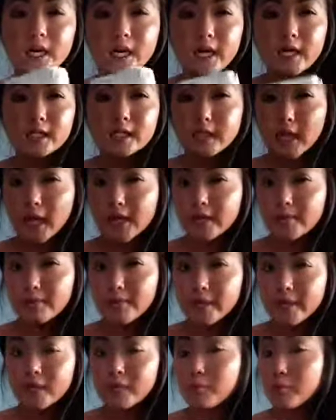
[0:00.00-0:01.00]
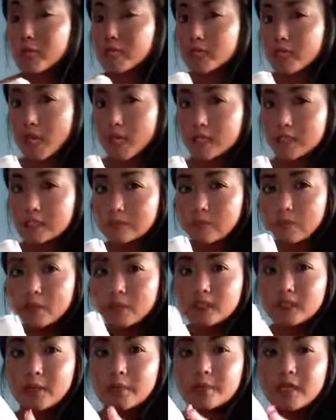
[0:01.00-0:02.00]
it's kind of big, but it's kind of small at
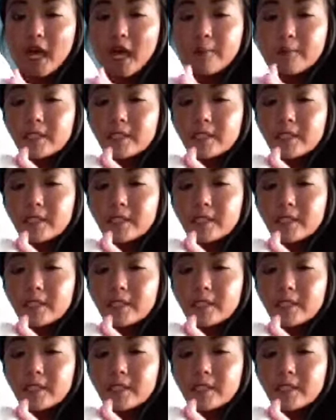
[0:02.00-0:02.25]
the same time.